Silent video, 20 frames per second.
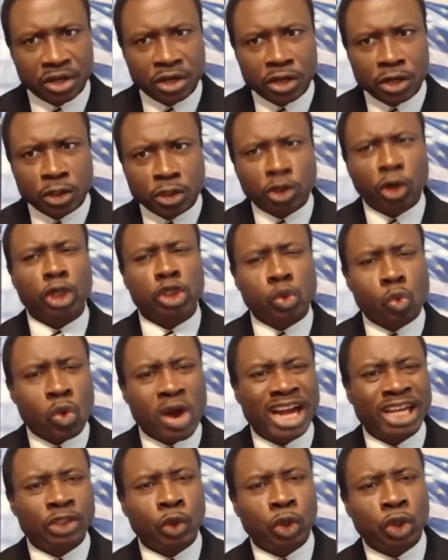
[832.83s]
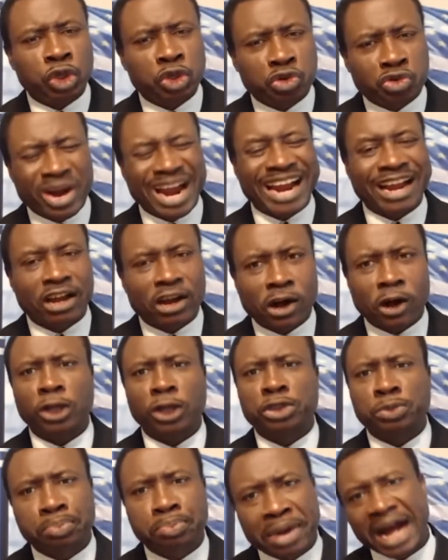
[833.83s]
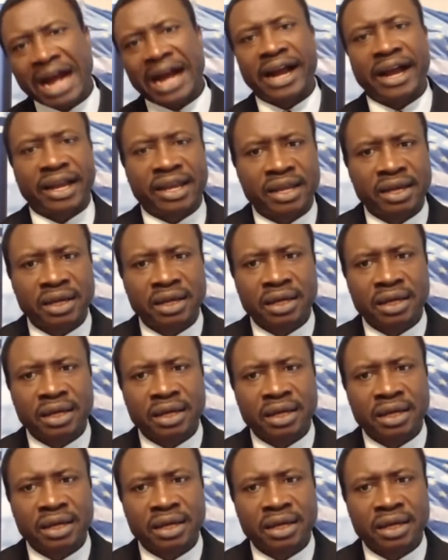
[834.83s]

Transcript: just want to drag us back